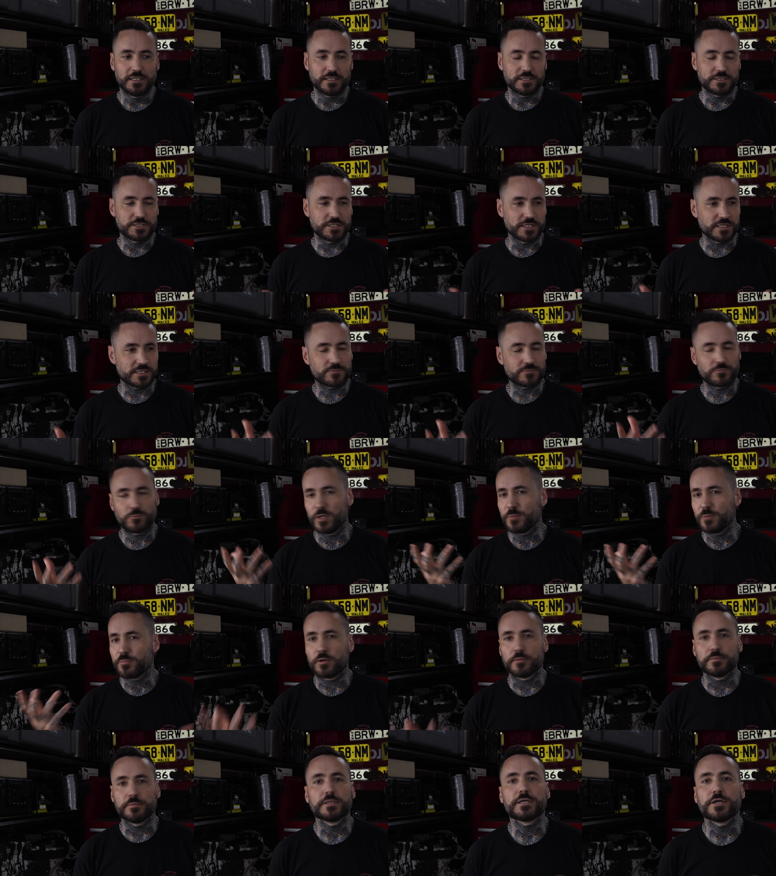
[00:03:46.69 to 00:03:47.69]
Just, we're
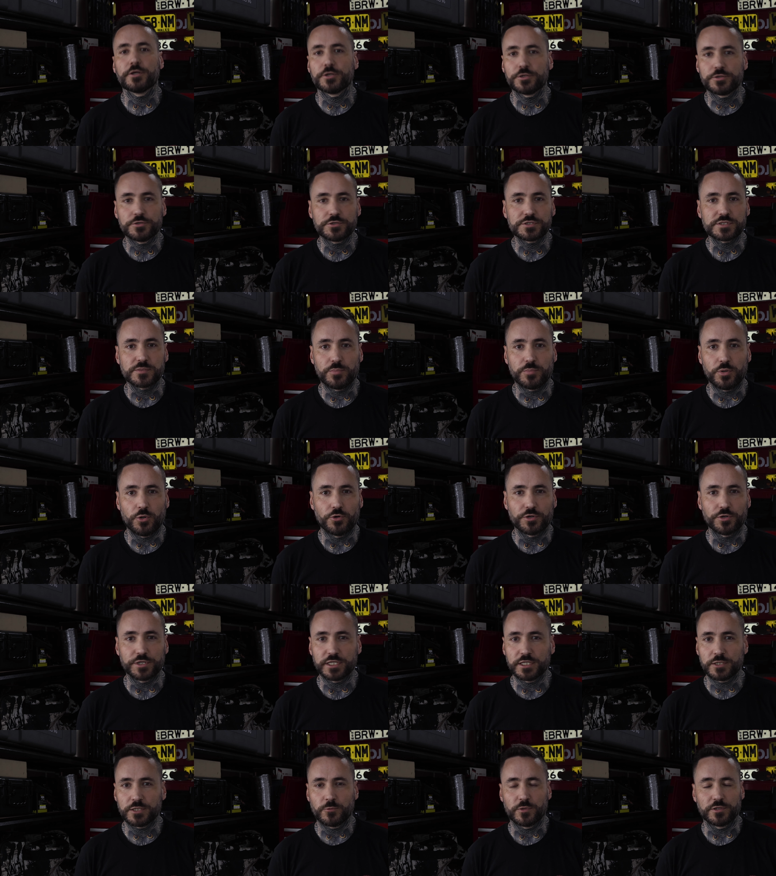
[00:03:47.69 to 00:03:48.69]
probably going to do some
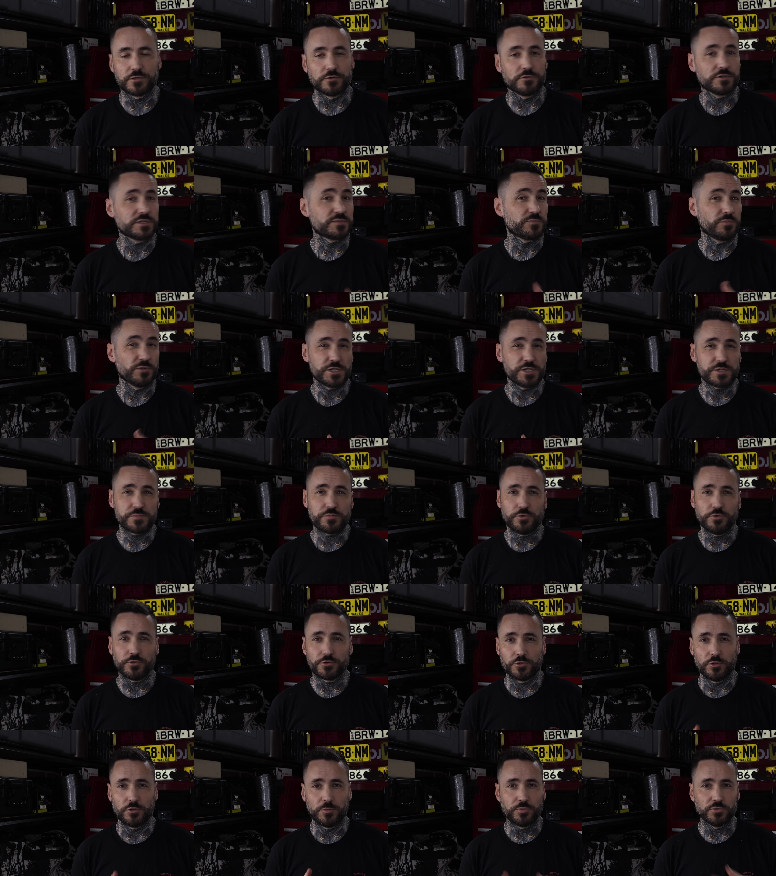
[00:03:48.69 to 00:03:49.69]
porting, whether it's bridge
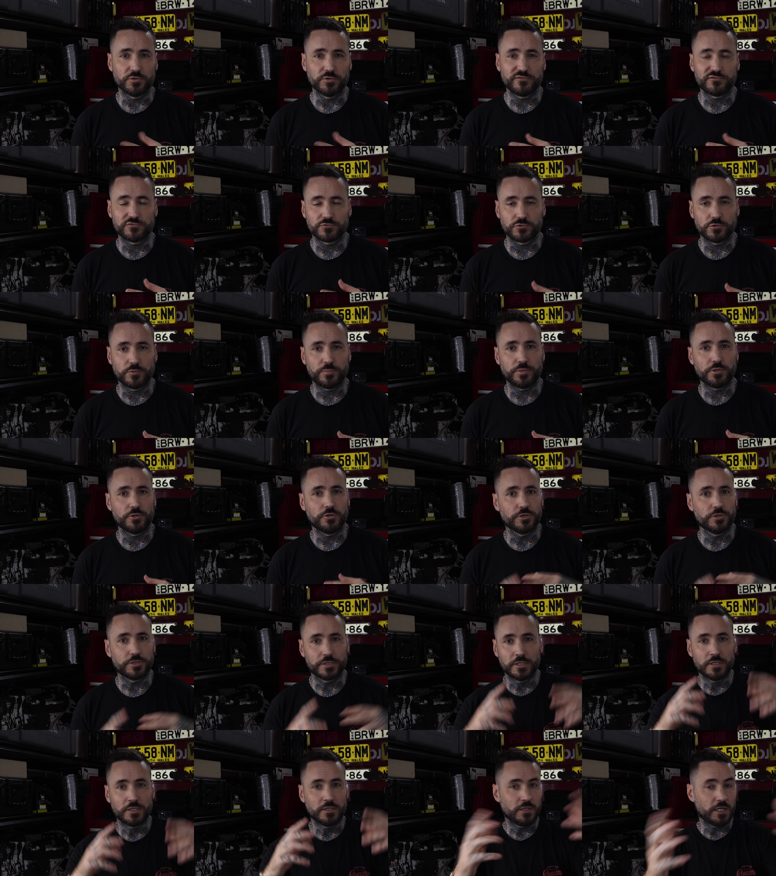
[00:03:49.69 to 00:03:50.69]
port or peripheral
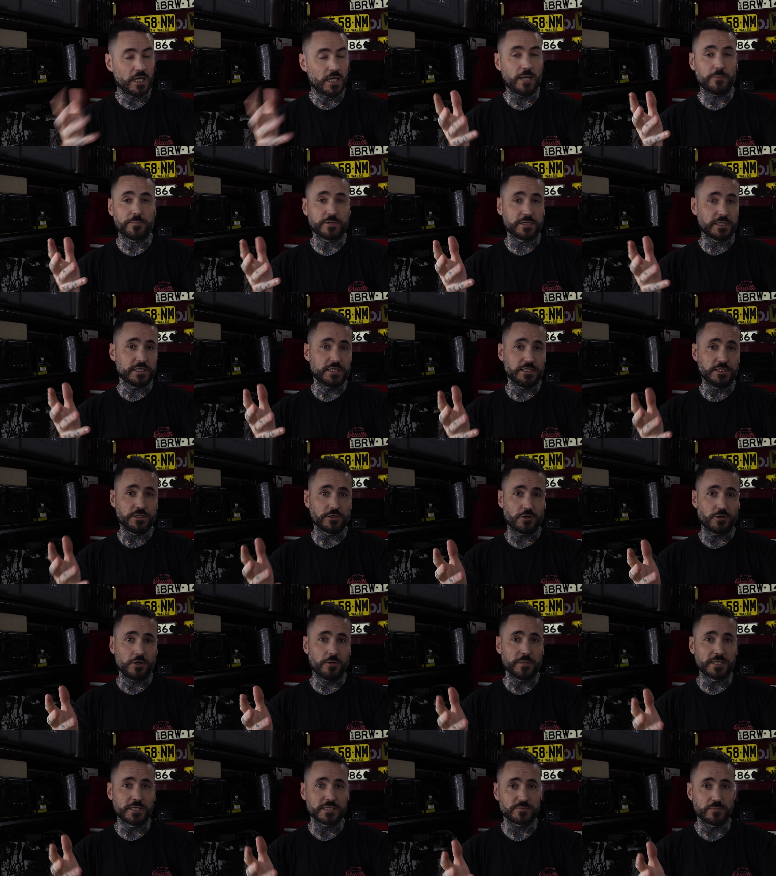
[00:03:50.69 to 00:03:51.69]
port. Happy to hear your
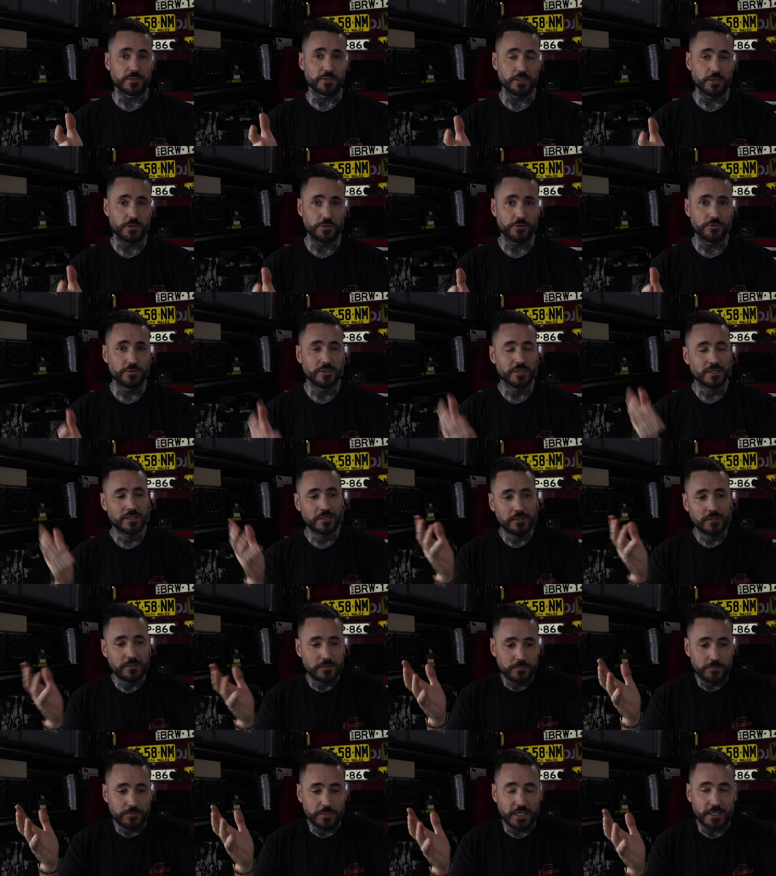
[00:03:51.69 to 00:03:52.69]
comments below.
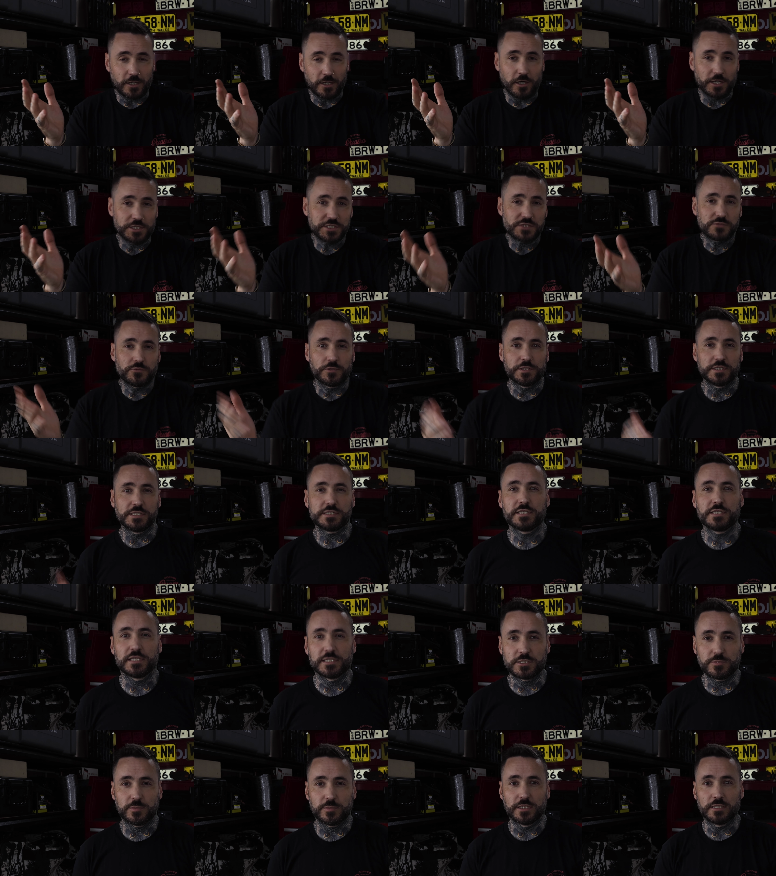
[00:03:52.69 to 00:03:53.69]
But I just want this
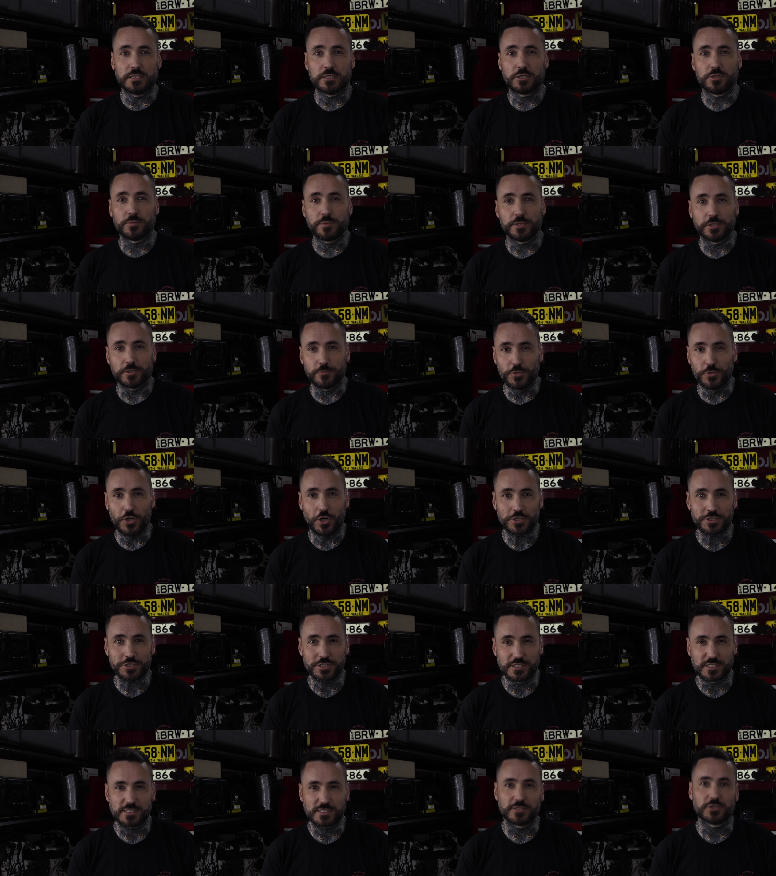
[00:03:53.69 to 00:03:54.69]
thing to be a little bit
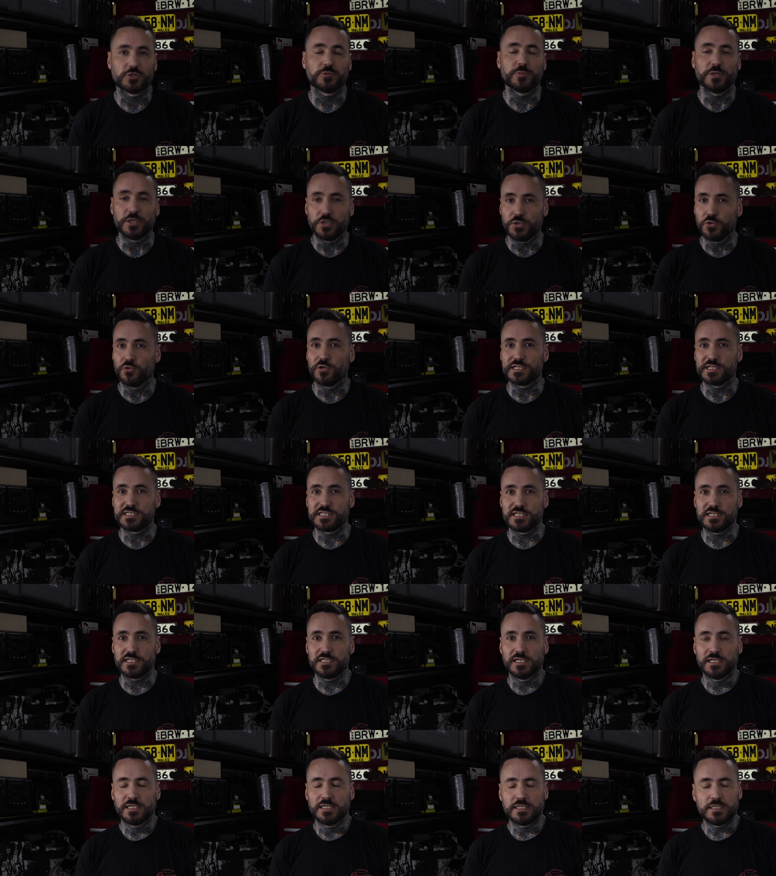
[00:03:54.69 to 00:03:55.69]
obnoxious, a little bit
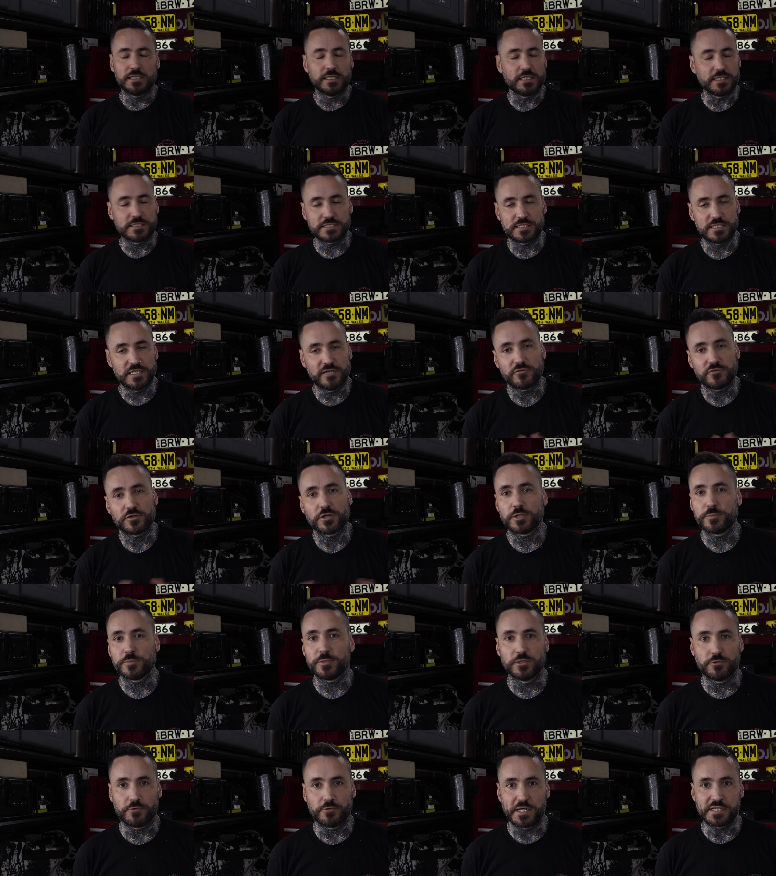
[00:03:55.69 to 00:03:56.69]
noisy. It's never going to
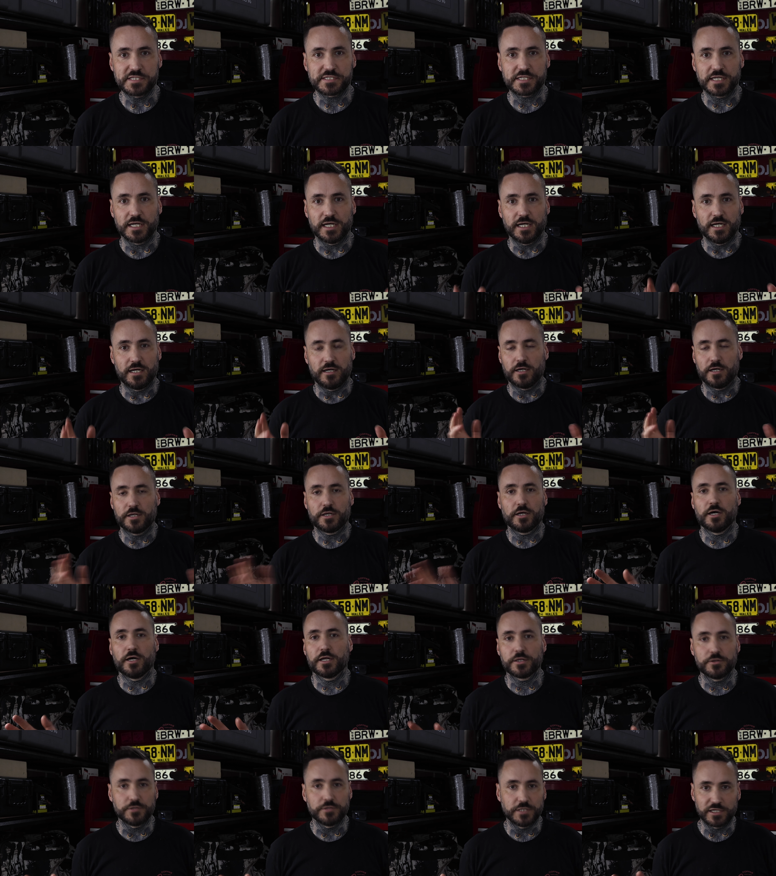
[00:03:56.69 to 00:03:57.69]
be a race car.
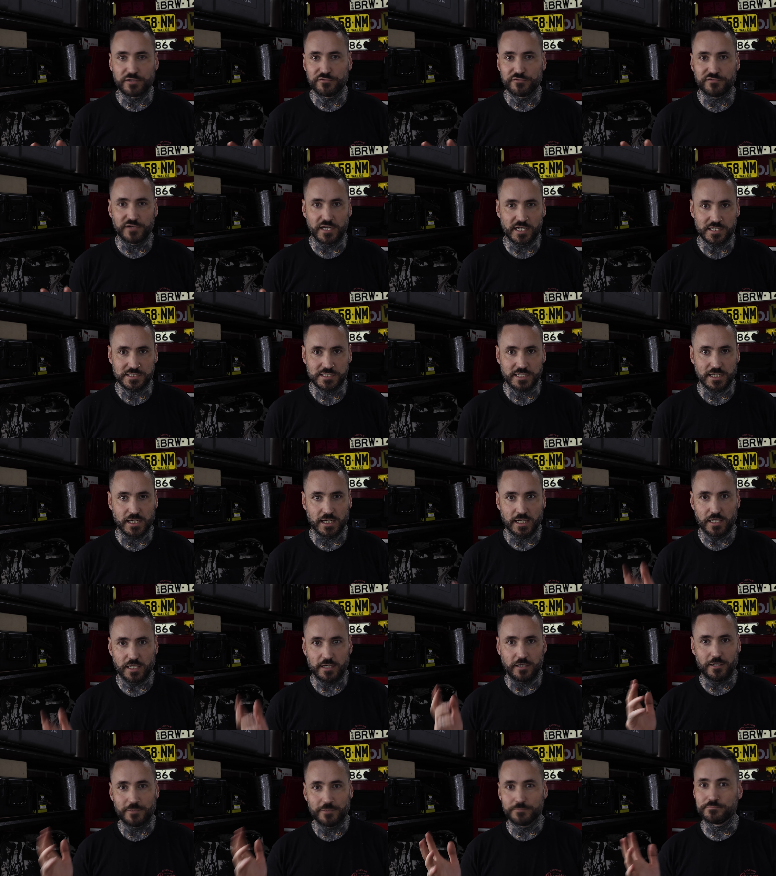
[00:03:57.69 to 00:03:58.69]
I don't need a fast car.